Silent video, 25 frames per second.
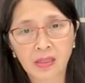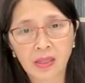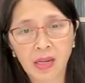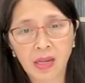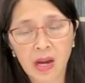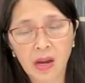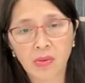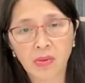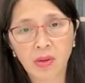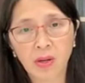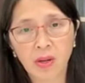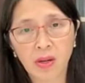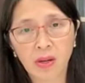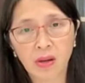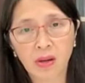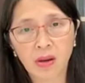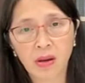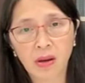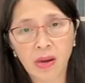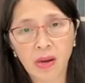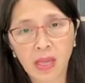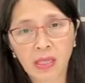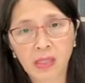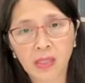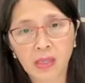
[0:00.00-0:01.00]
Our
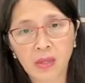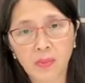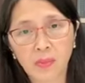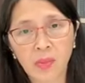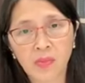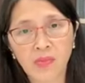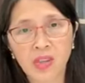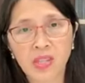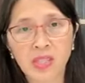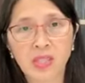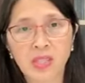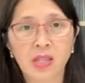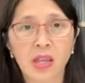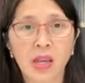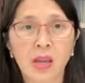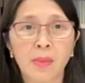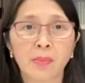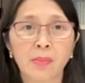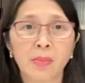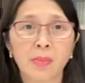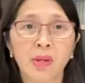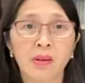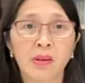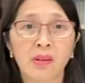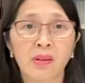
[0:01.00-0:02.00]
colleague previous
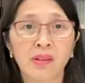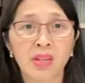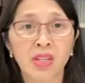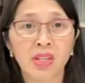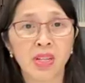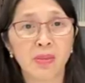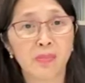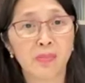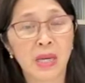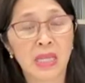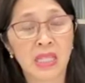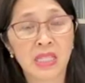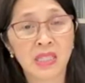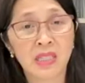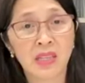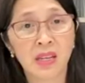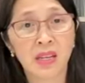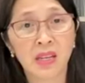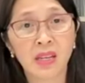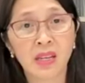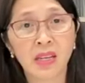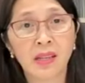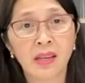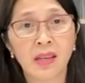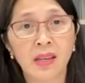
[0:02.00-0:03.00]
time already
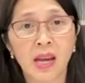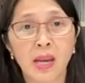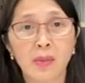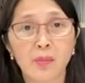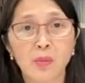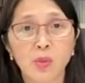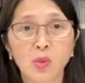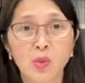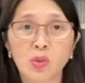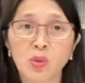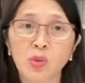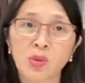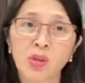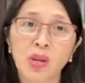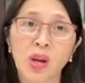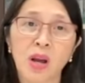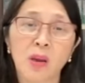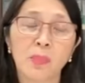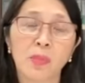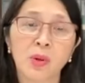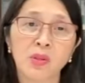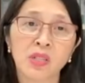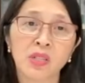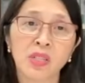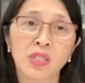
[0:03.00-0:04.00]
mentioned it. I move to the
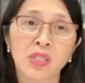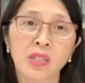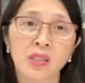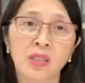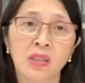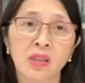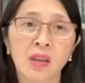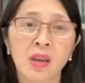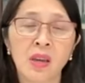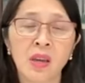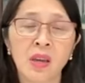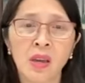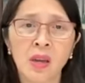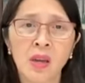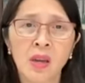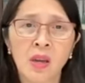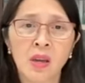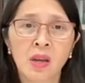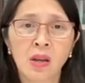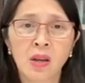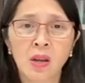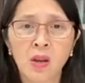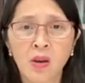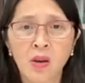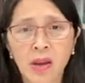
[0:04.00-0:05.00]
opportunity.
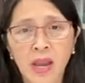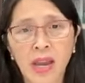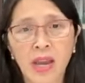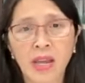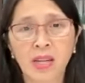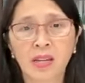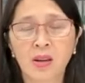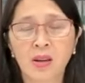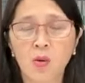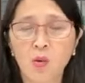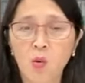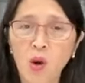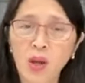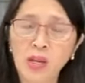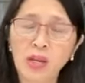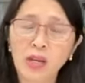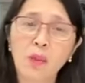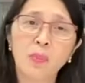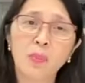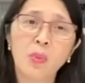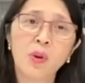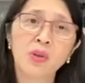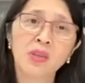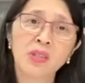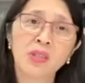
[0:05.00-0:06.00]
Look at what
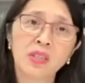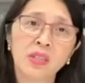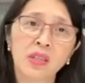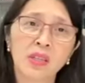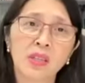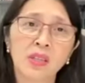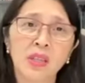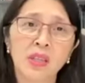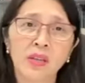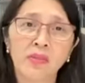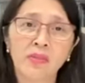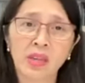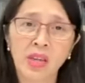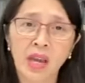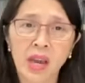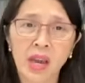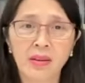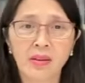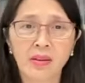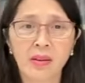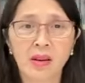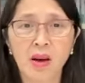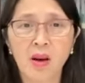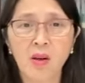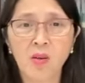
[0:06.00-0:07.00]
opportunity that we
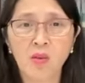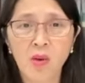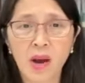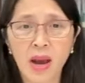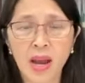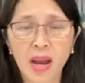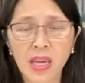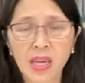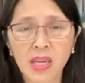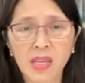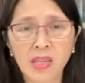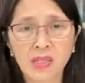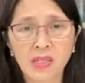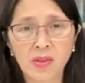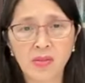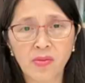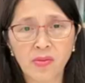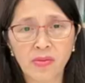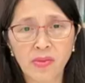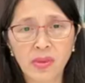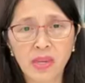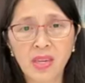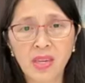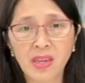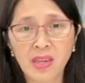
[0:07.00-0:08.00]
have. Why
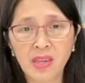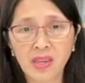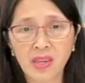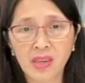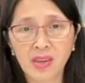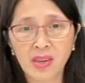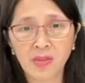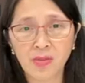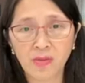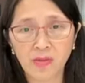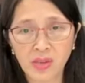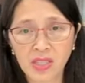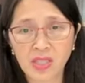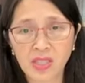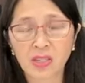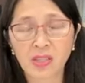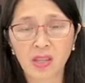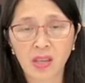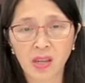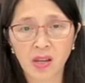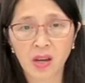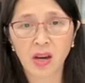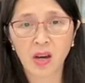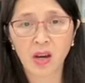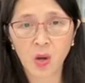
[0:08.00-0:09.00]
we
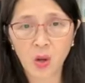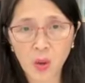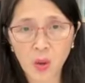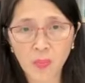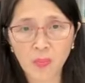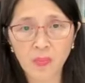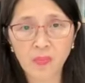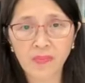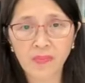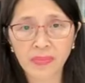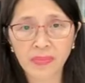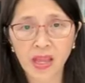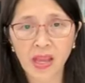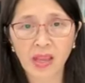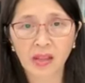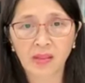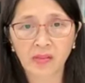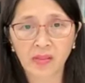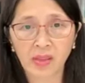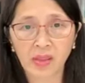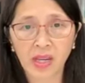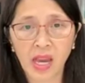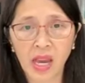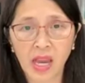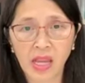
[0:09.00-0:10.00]
still hope that
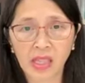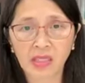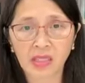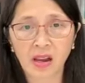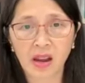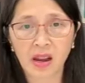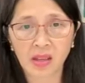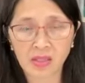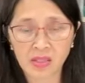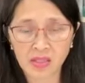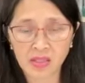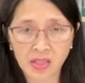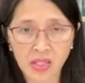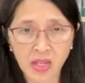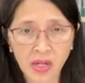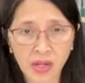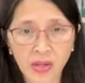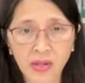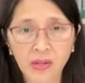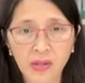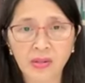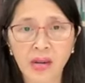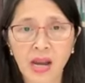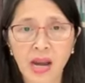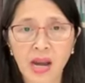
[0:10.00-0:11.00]
we can
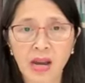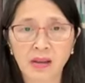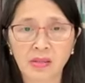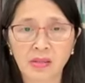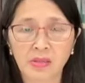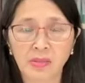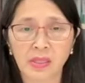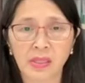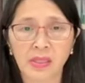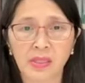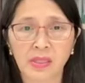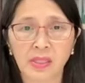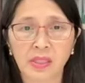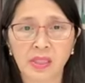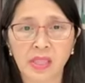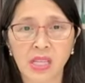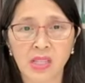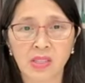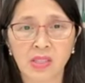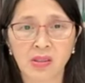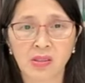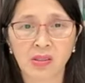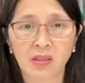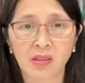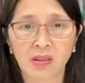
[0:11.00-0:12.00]
conserve our
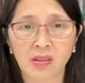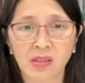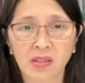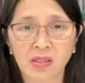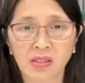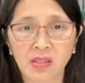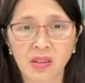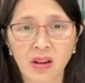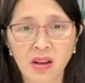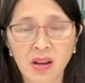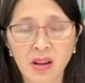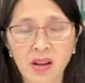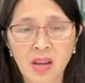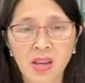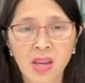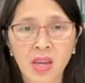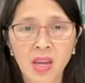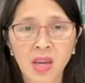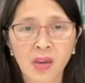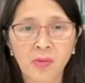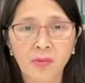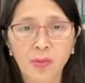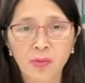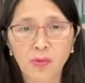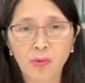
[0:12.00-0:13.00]
natural resource.
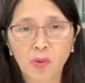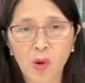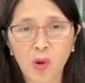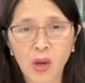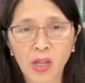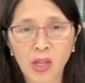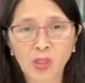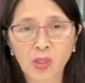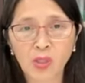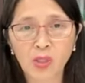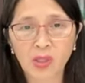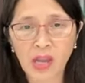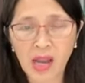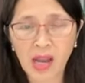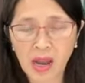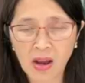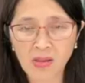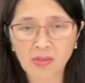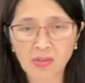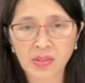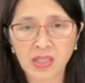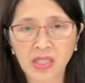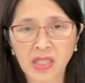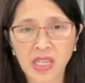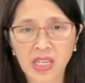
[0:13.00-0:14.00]
We want
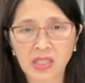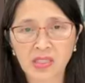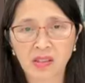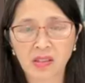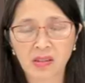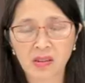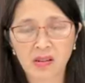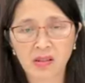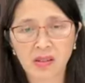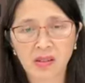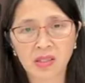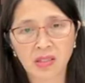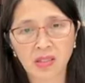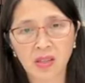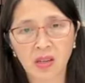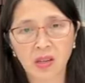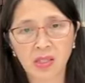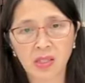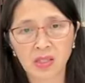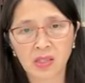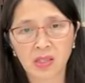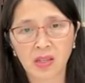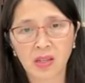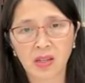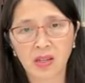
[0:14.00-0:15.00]
our natural
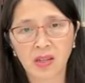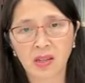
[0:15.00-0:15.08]
resource